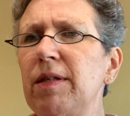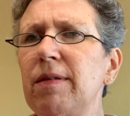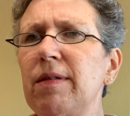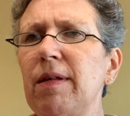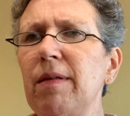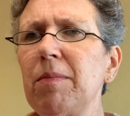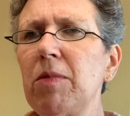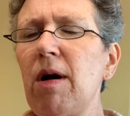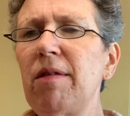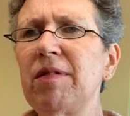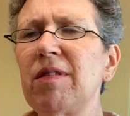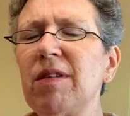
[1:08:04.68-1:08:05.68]
see them
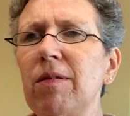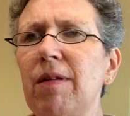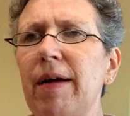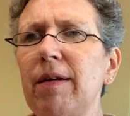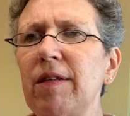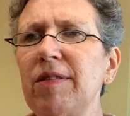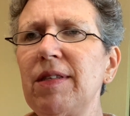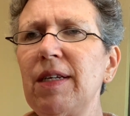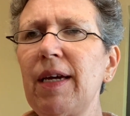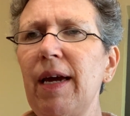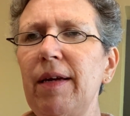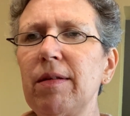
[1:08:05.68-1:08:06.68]
all still on Lizzie
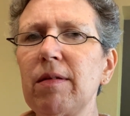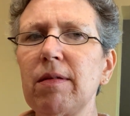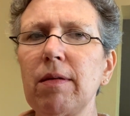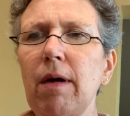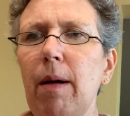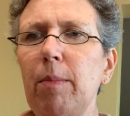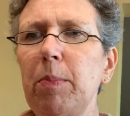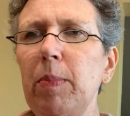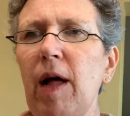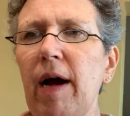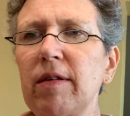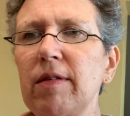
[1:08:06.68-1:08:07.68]
Kate's
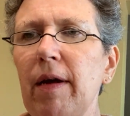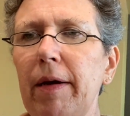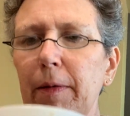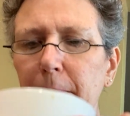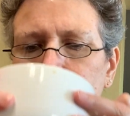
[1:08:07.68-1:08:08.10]
blog site.